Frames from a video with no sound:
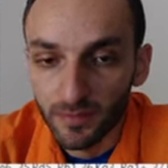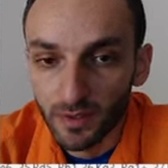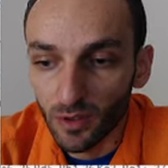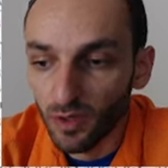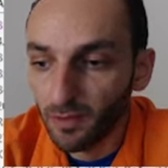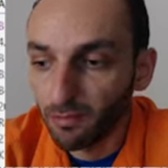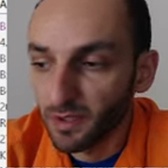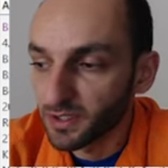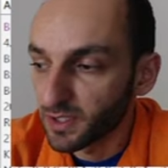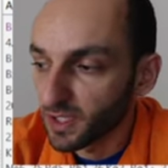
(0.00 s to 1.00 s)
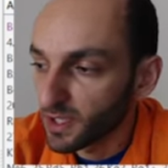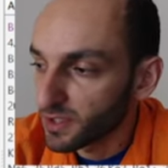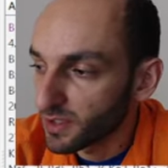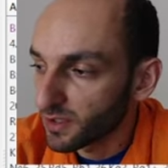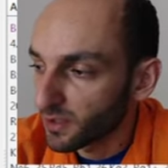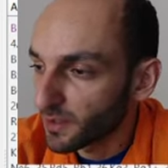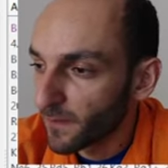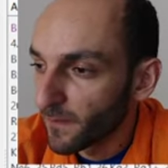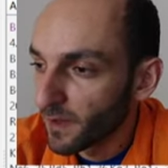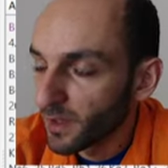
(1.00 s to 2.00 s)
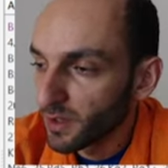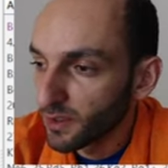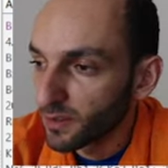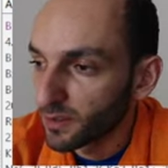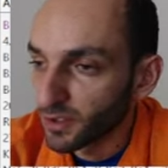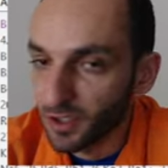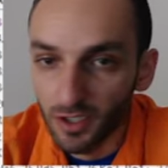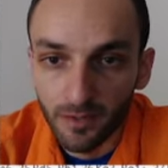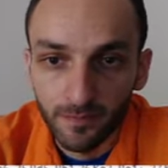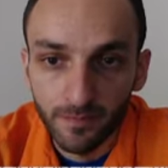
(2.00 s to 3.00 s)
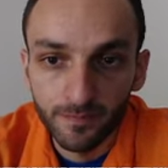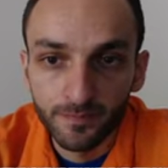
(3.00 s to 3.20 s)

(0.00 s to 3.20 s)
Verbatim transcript: Caruana played against uh, uh, Giri.